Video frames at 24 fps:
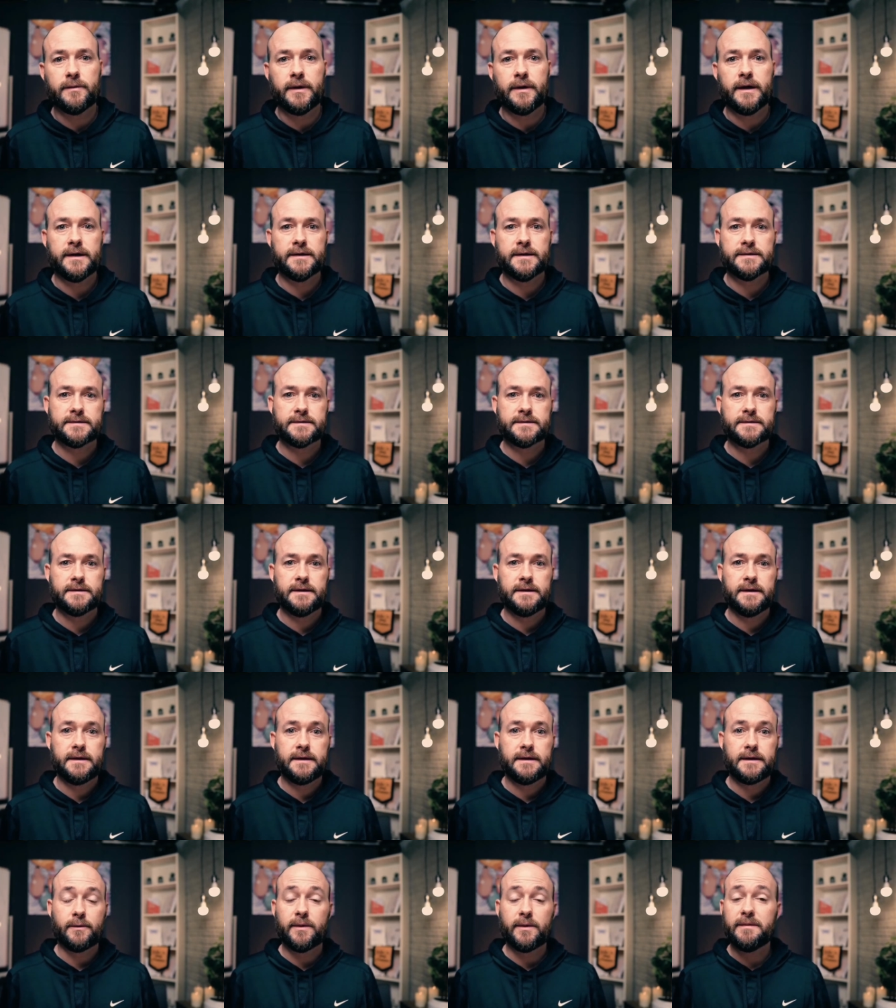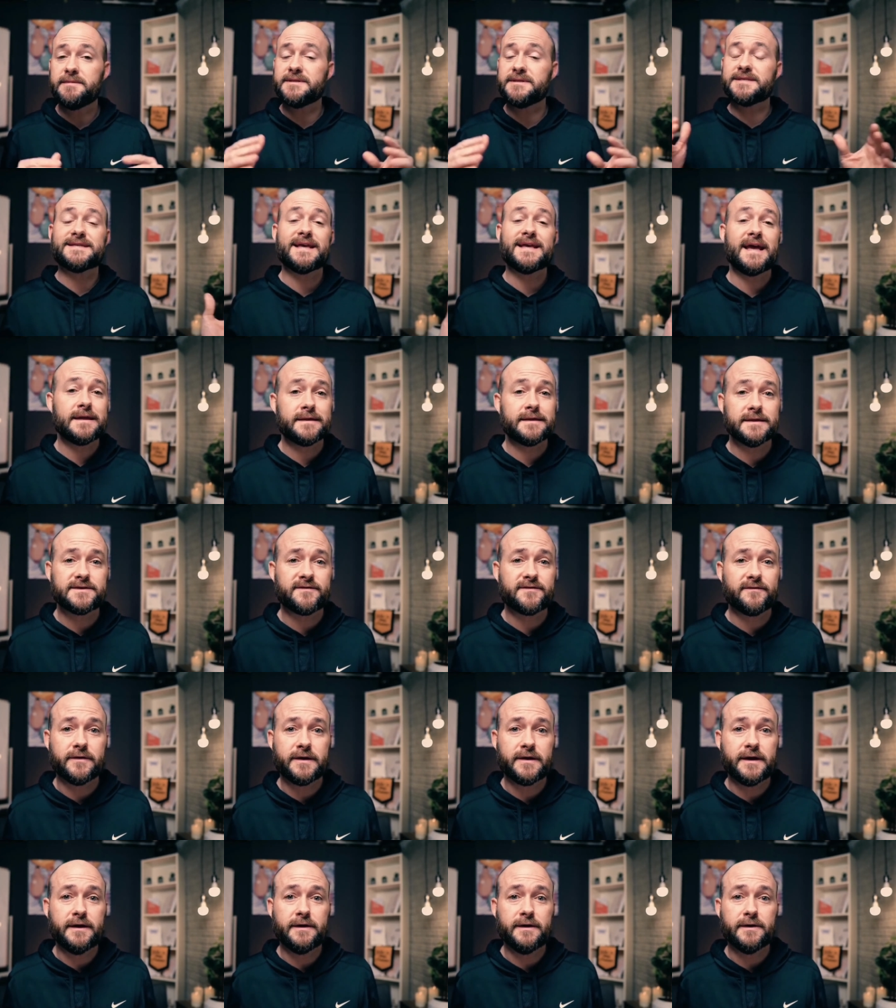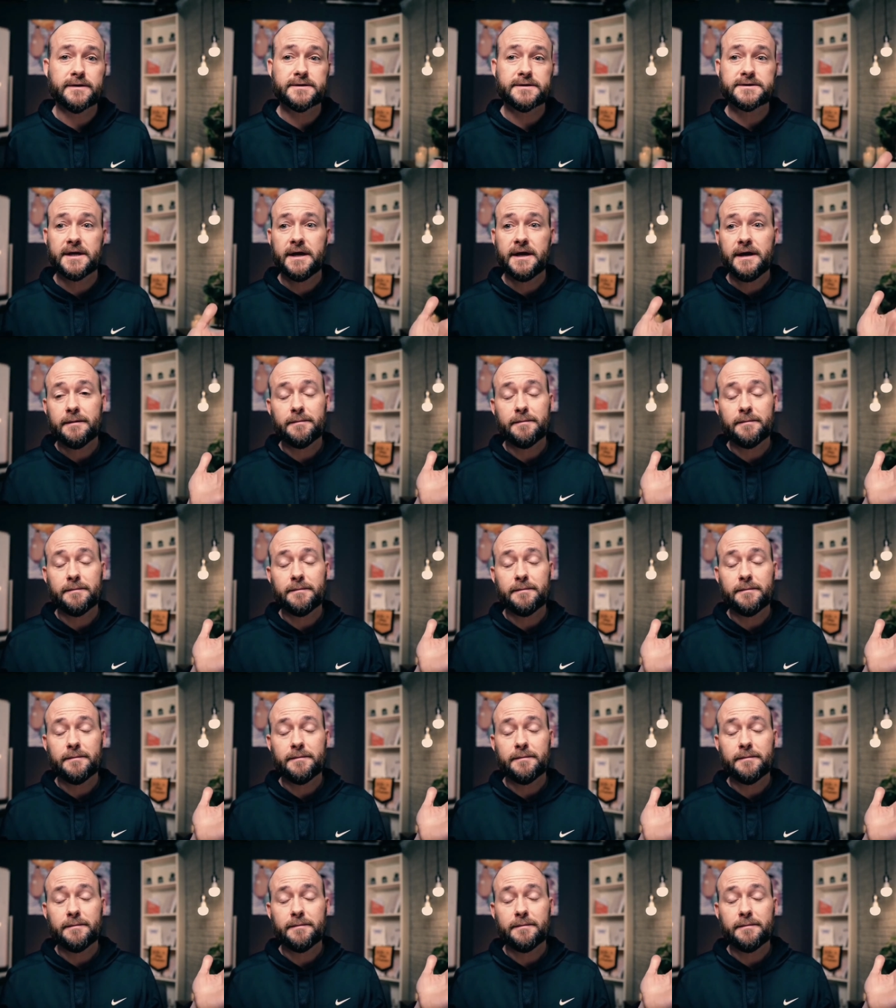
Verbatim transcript: ways. Now, we've been saying this for years,